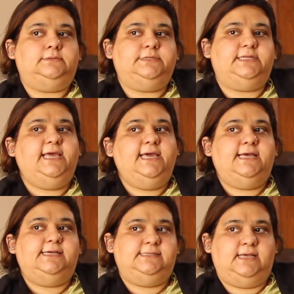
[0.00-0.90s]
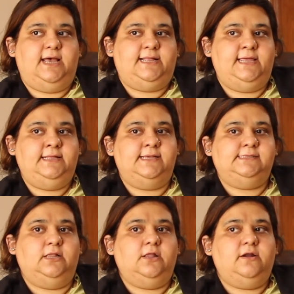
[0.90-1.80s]
the thing is, I think
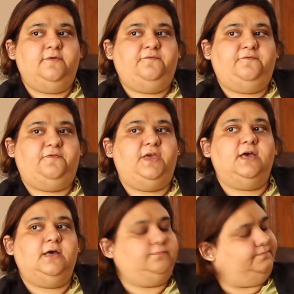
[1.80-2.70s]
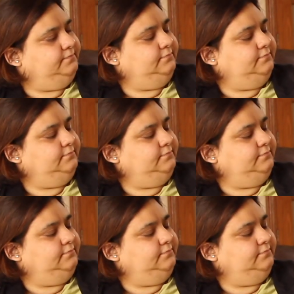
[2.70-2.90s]
there's a lot of fear,